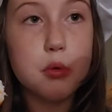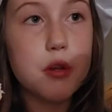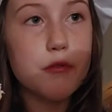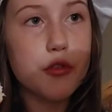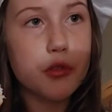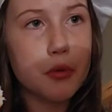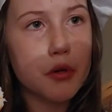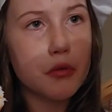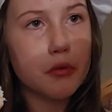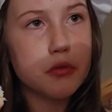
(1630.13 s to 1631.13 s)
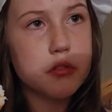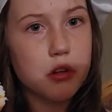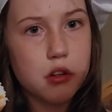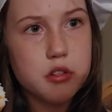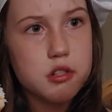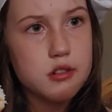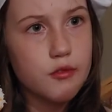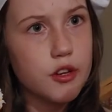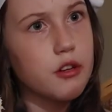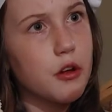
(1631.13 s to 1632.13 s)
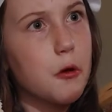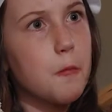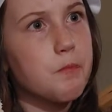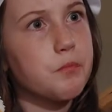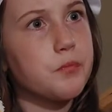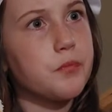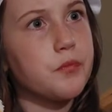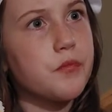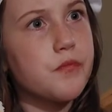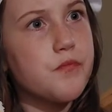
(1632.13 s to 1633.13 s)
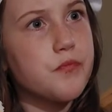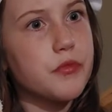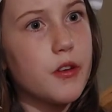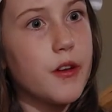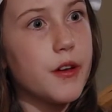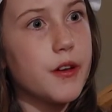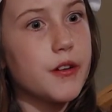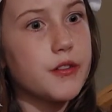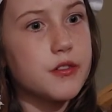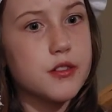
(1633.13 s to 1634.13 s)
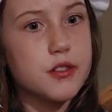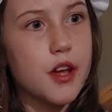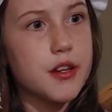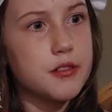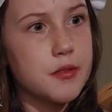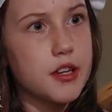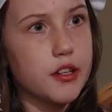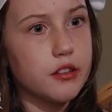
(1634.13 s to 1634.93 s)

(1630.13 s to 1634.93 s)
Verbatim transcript: What if a three year old saw this video and decided to make